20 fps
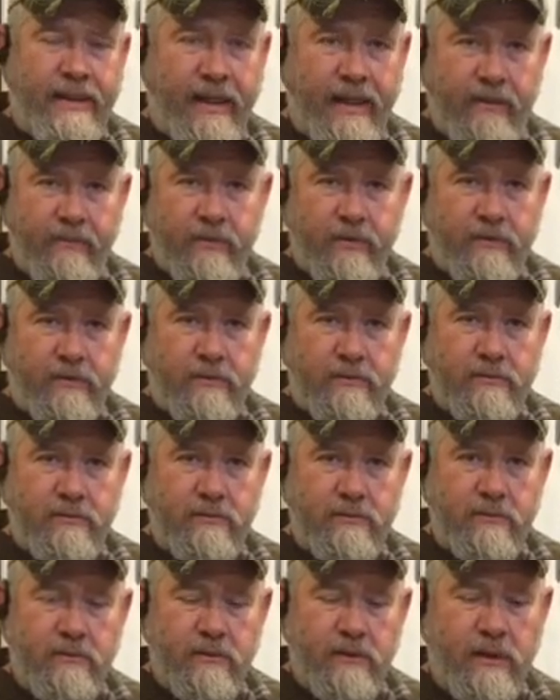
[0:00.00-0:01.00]
cable.
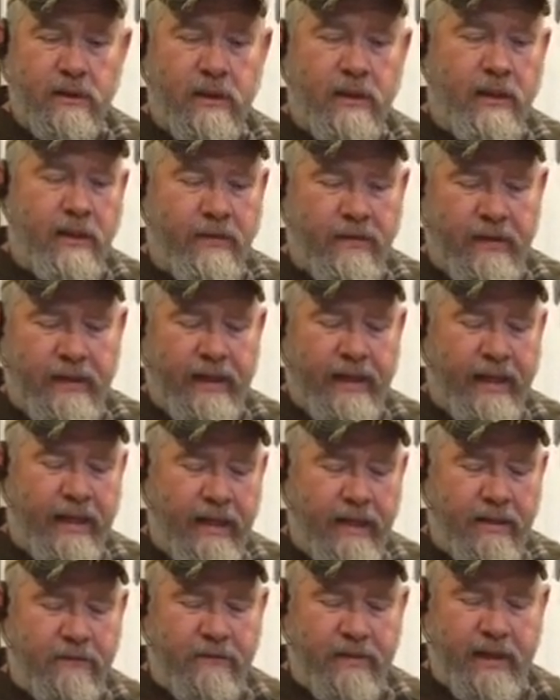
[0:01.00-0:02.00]
The
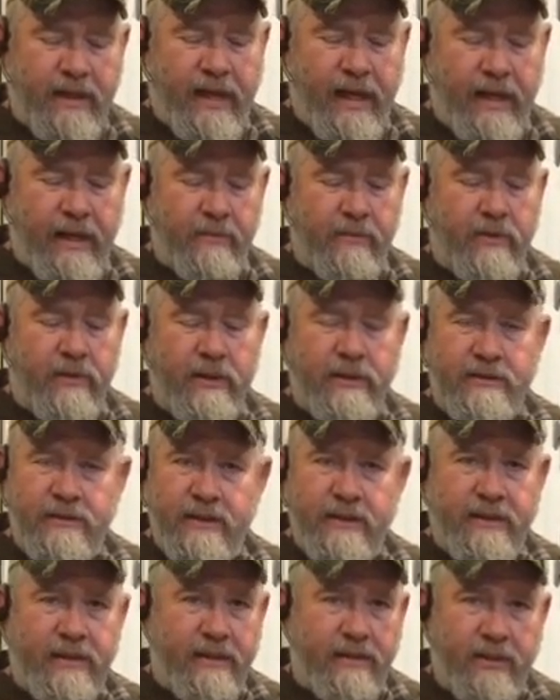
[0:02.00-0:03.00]
end of the cable is
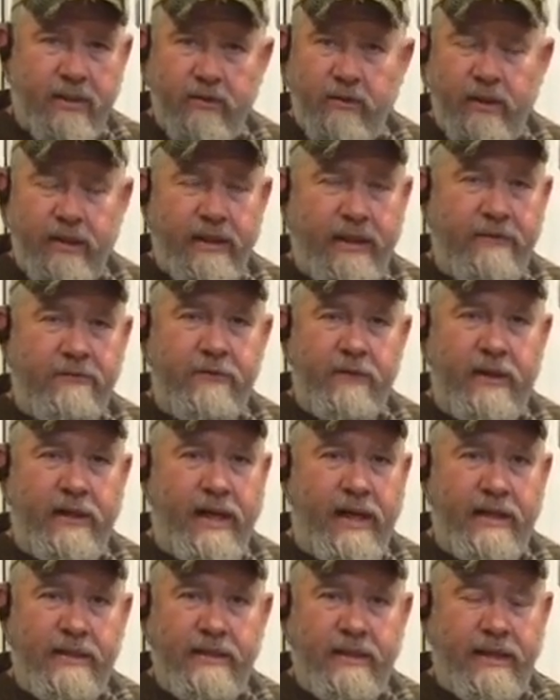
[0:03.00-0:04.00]
a totally different
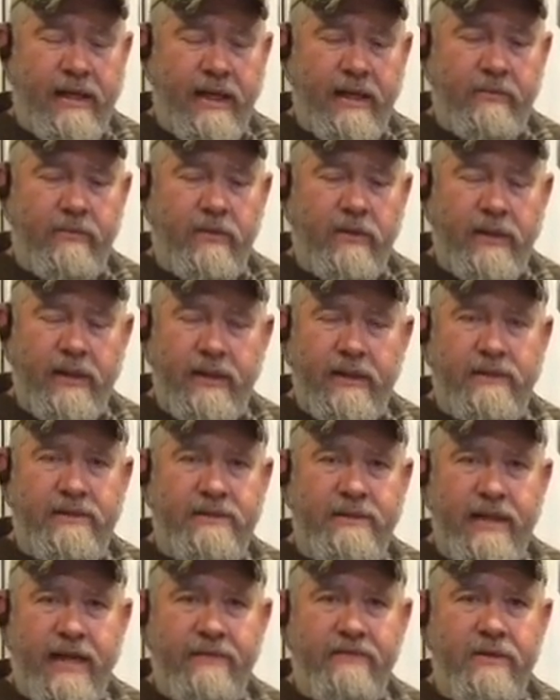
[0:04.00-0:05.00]
kind of cable. It is
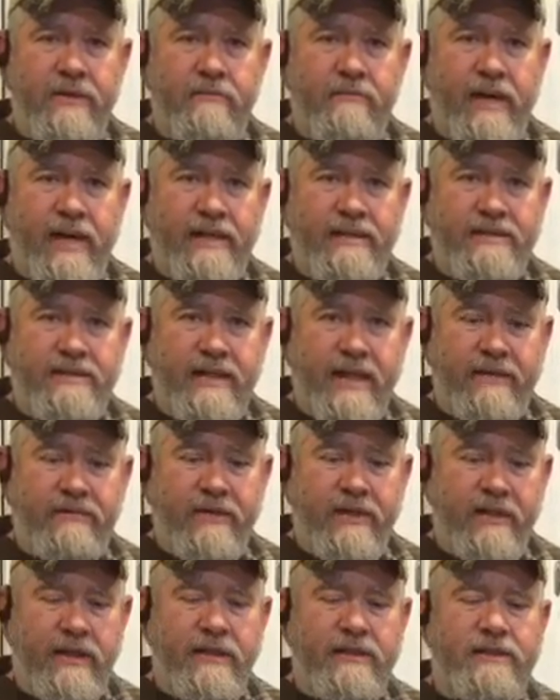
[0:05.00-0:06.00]

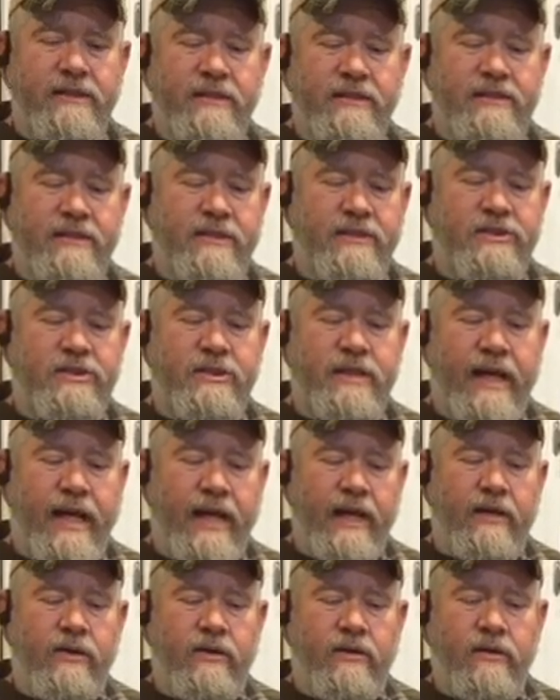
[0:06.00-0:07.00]
7x7. This is the
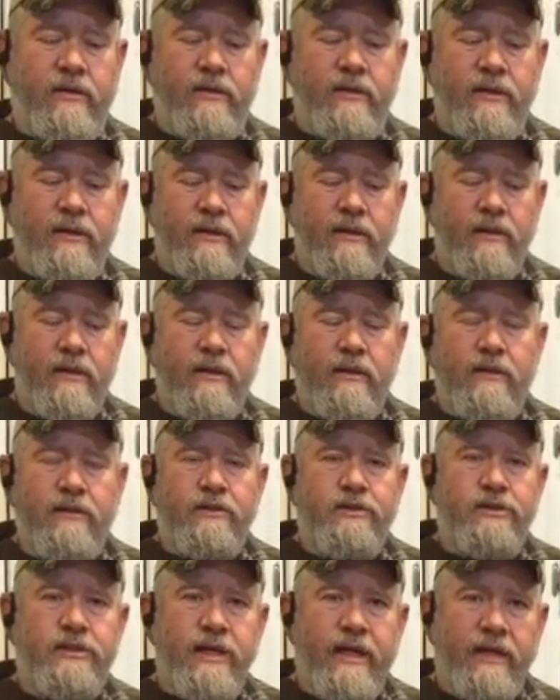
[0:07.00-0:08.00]
standard
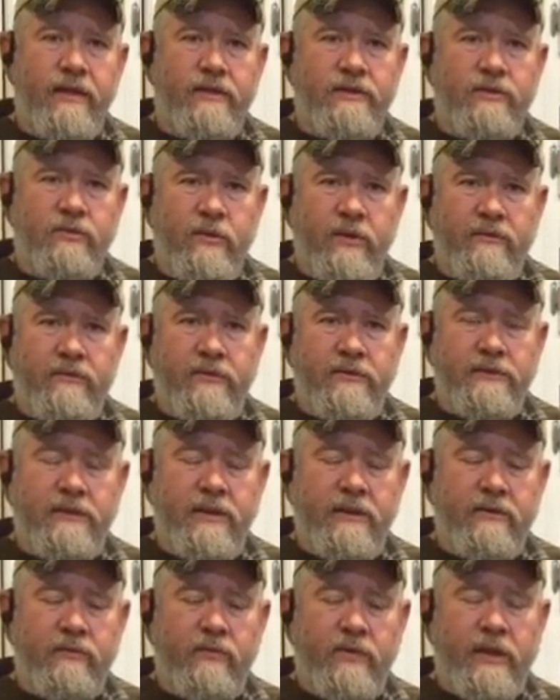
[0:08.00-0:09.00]
snare swivels
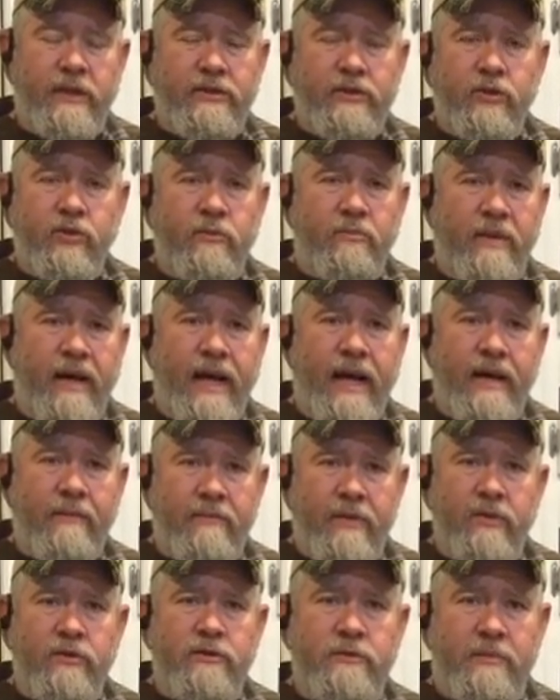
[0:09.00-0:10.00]
that you'll buy
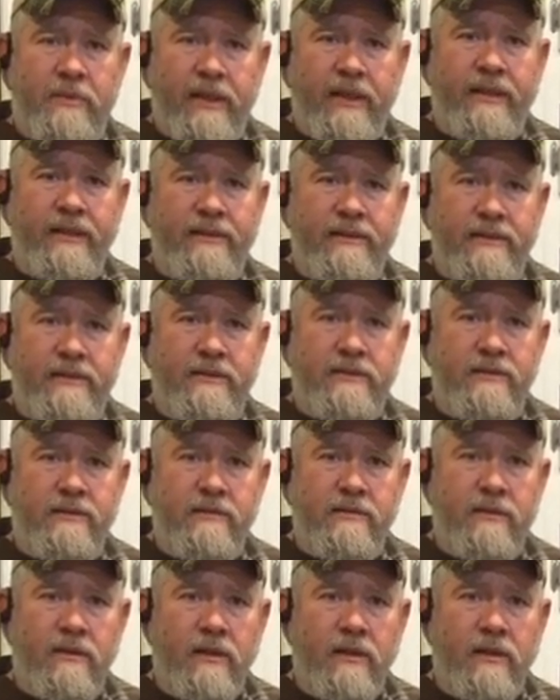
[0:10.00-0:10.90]
most places.